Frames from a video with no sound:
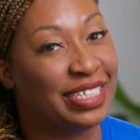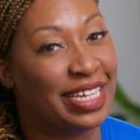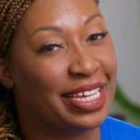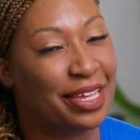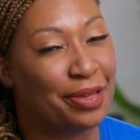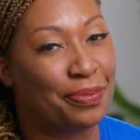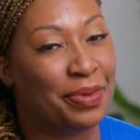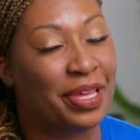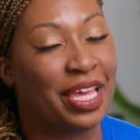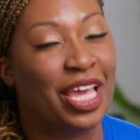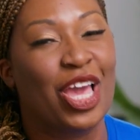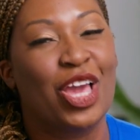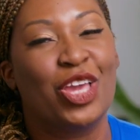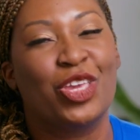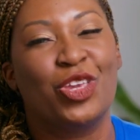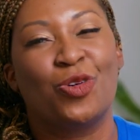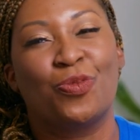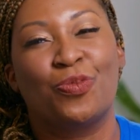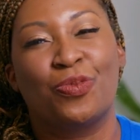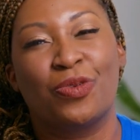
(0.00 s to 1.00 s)
tip,
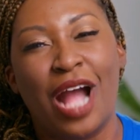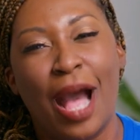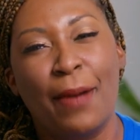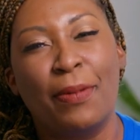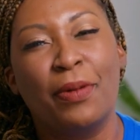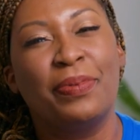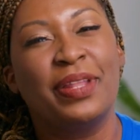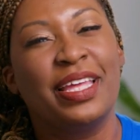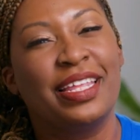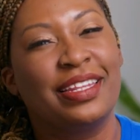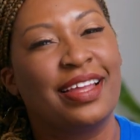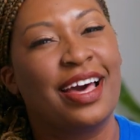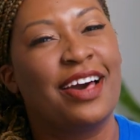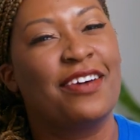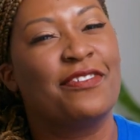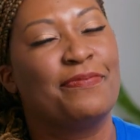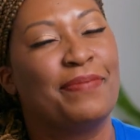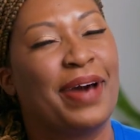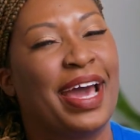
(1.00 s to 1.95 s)
you'll probably love